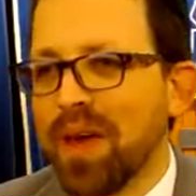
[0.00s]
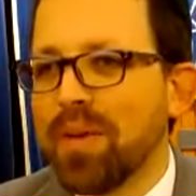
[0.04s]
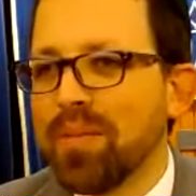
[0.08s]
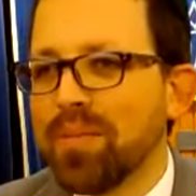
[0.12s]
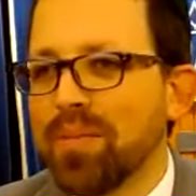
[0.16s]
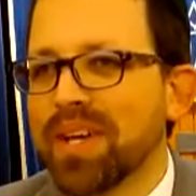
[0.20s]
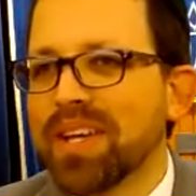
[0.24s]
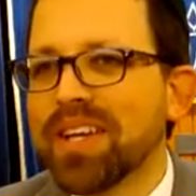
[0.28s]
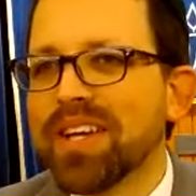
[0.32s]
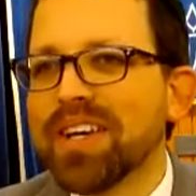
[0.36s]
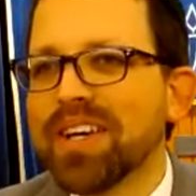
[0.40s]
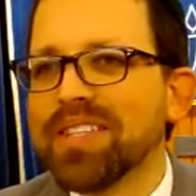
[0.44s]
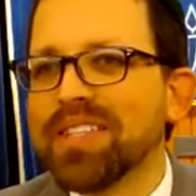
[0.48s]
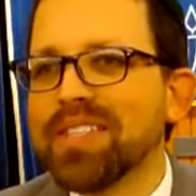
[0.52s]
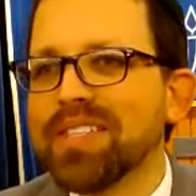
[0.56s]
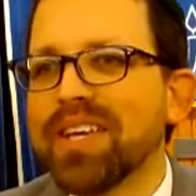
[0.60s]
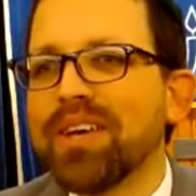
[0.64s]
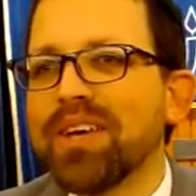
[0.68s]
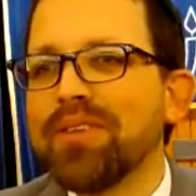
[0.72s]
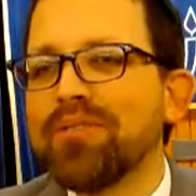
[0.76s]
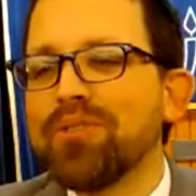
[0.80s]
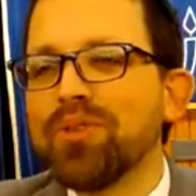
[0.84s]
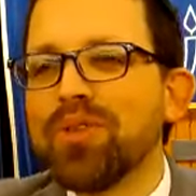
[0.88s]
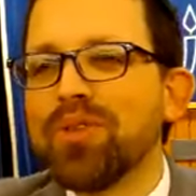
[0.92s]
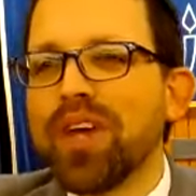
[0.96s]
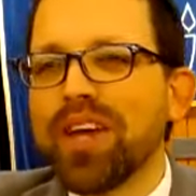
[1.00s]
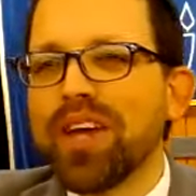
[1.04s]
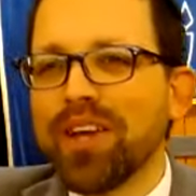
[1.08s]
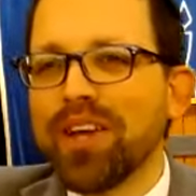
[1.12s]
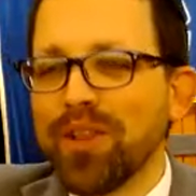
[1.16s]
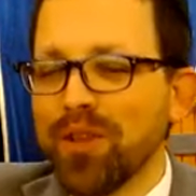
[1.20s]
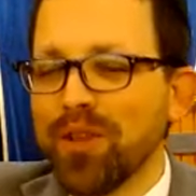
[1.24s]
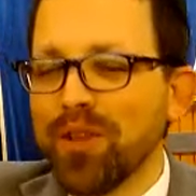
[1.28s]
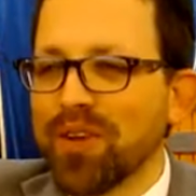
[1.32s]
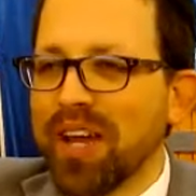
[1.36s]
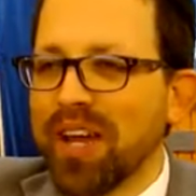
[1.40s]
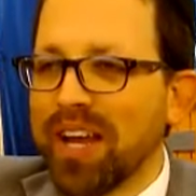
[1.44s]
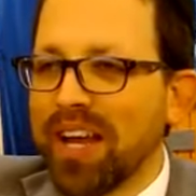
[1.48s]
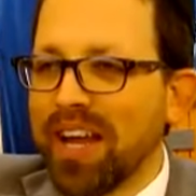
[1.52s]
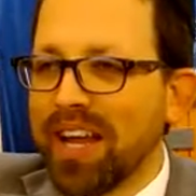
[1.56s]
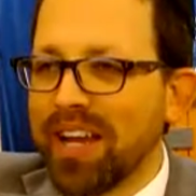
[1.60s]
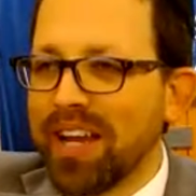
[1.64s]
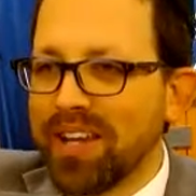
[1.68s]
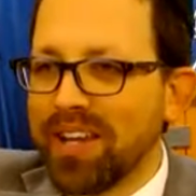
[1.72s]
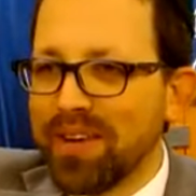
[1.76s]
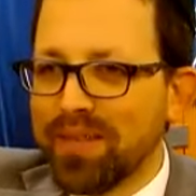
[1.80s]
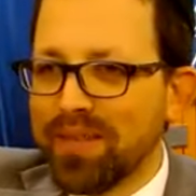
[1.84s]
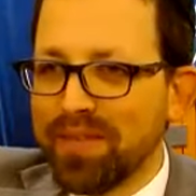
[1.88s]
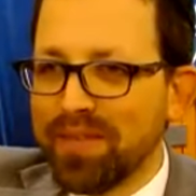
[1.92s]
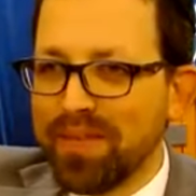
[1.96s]
Because if you take a look at
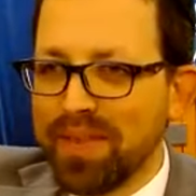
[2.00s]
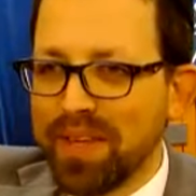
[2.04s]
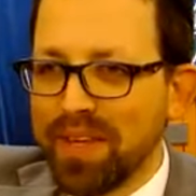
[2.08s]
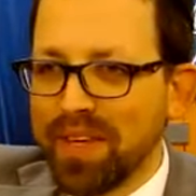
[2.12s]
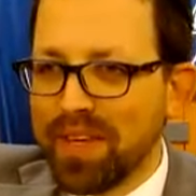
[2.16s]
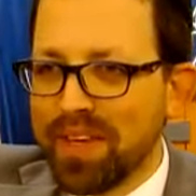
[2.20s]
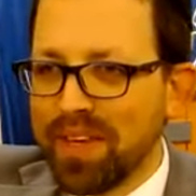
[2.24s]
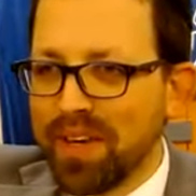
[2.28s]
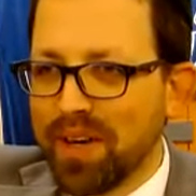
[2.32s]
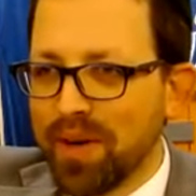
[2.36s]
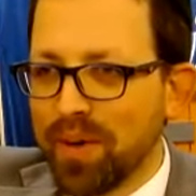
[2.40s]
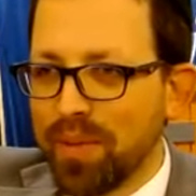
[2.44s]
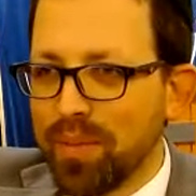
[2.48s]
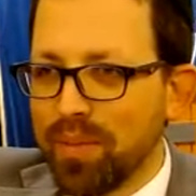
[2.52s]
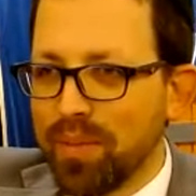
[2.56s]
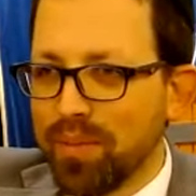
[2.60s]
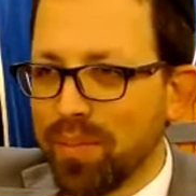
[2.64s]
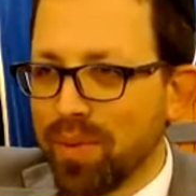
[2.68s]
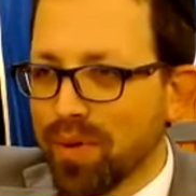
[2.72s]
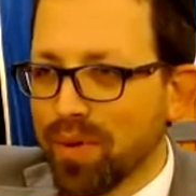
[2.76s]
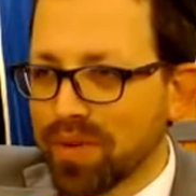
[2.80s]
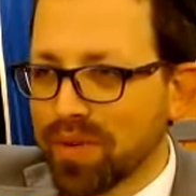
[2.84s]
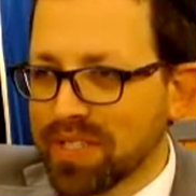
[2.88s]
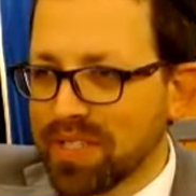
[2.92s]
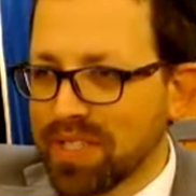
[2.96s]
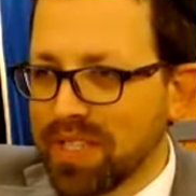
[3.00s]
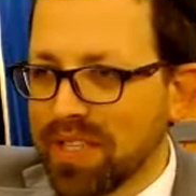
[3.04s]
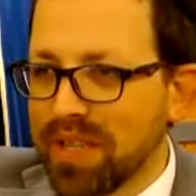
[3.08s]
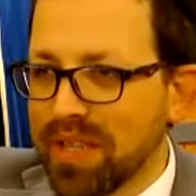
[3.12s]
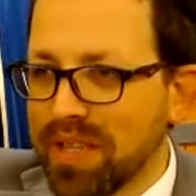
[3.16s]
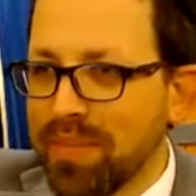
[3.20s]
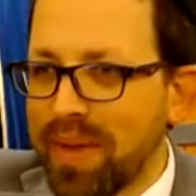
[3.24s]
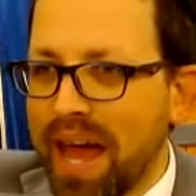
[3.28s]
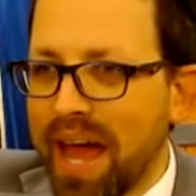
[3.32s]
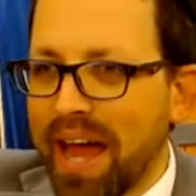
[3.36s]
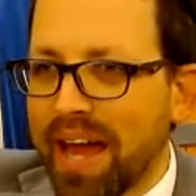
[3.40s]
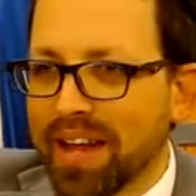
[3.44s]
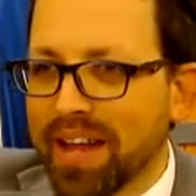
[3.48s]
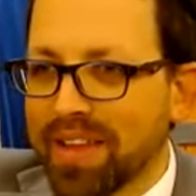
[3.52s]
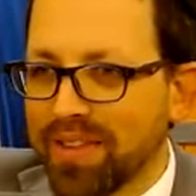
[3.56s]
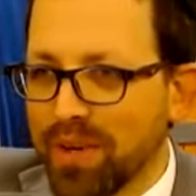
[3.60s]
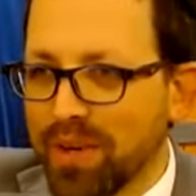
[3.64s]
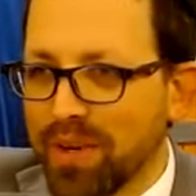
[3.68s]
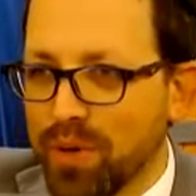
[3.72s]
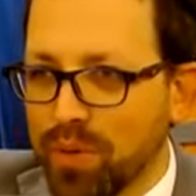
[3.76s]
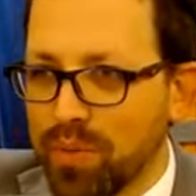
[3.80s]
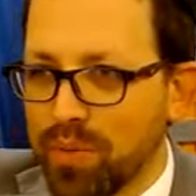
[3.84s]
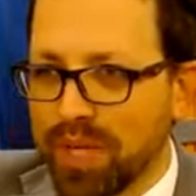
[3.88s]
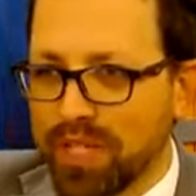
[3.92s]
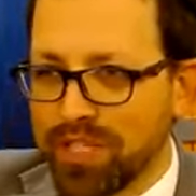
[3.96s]
any of the books in the back, the
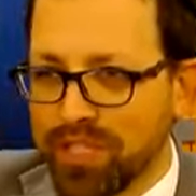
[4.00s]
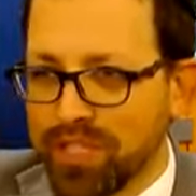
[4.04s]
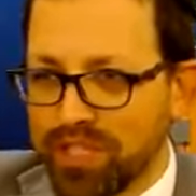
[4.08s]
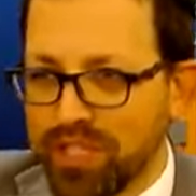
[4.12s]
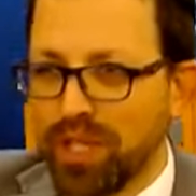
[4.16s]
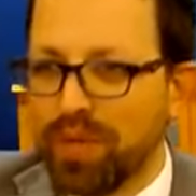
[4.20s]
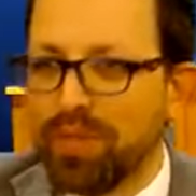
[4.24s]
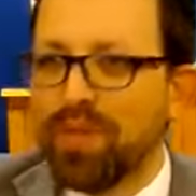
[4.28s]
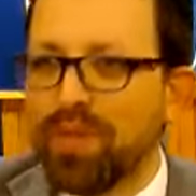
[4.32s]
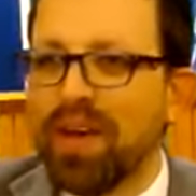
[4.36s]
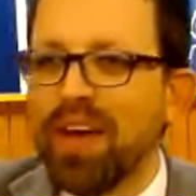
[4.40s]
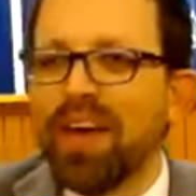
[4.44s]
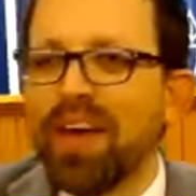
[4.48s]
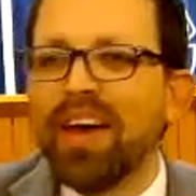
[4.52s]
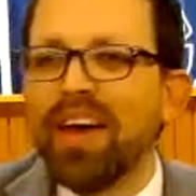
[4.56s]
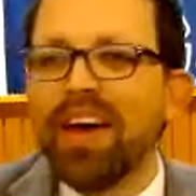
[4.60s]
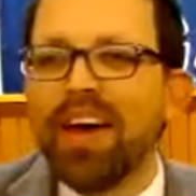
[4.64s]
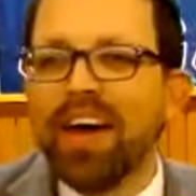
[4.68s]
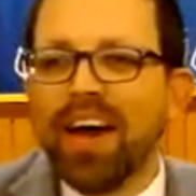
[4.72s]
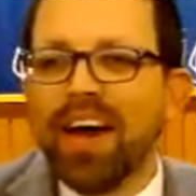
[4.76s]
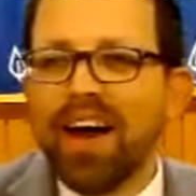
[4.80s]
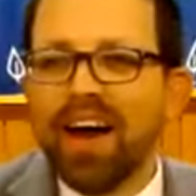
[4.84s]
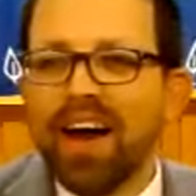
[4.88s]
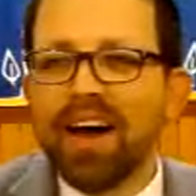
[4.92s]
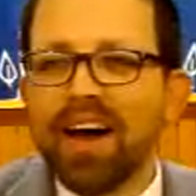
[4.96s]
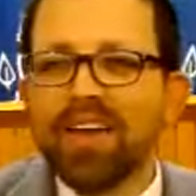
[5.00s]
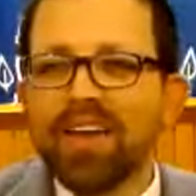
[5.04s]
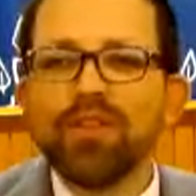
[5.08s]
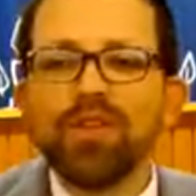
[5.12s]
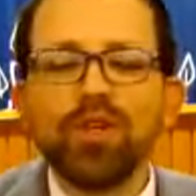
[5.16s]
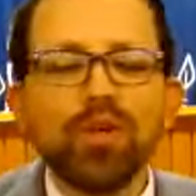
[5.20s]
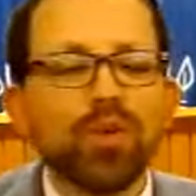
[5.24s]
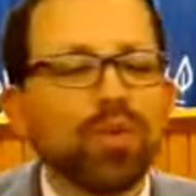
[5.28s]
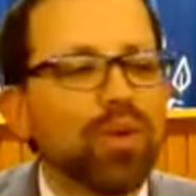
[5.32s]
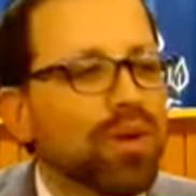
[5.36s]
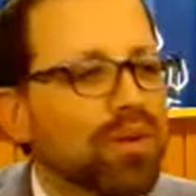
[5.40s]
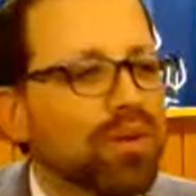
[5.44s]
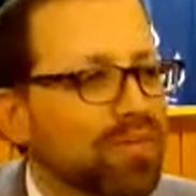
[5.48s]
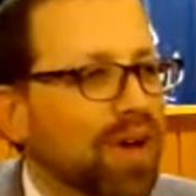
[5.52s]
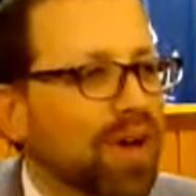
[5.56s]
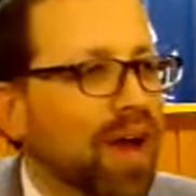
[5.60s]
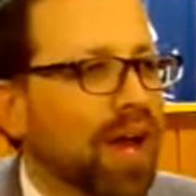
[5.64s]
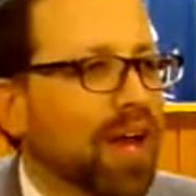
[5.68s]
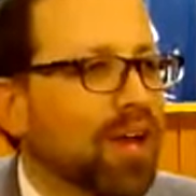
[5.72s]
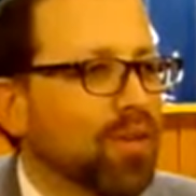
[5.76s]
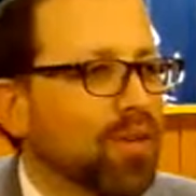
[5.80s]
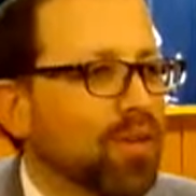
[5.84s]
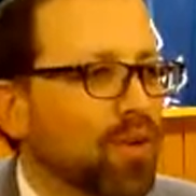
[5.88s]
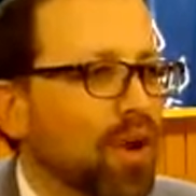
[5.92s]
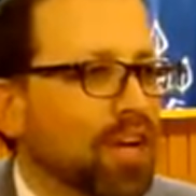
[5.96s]
Chumashim, you will
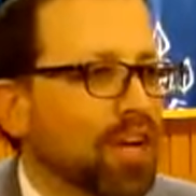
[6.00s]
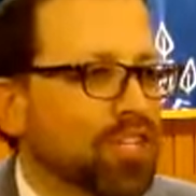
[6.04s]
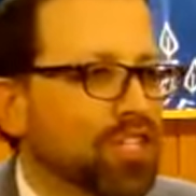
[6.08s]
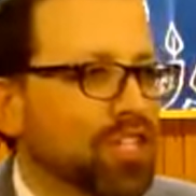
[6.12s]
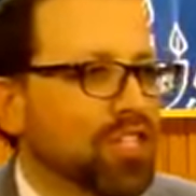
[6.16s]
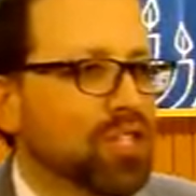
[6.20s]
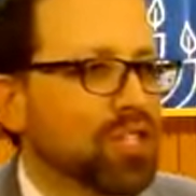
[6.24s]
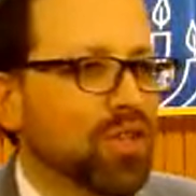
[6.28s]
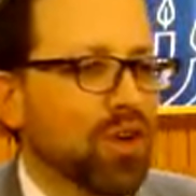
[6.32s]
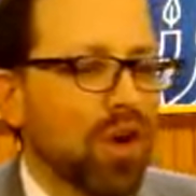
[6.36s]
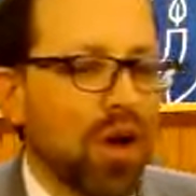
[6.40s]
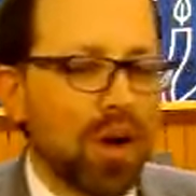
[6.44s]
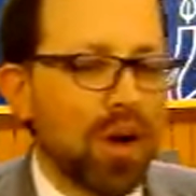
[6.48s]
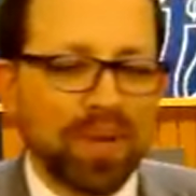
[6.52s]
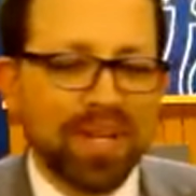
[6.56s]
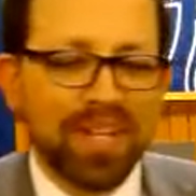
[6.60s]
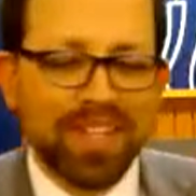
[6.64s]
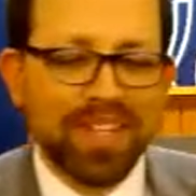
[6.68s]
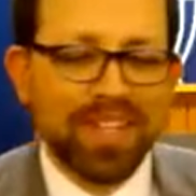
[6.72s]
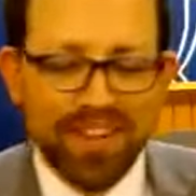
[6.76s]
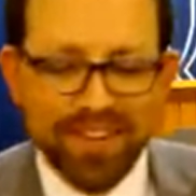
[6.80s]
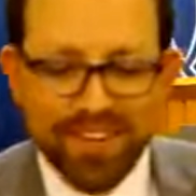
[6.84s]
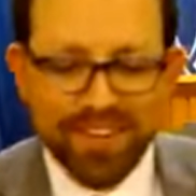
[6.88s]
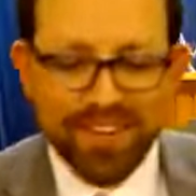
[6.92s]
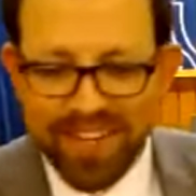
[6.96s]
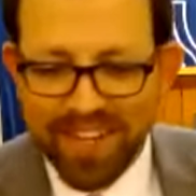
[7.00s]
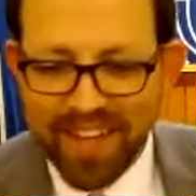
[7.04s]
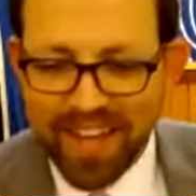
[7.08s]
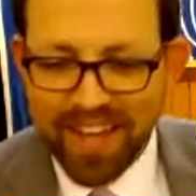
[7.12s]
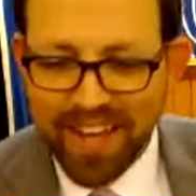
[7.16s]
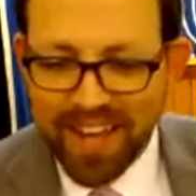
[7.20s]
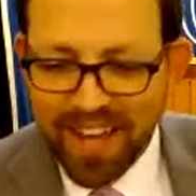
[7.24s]
find Rashi's commentary.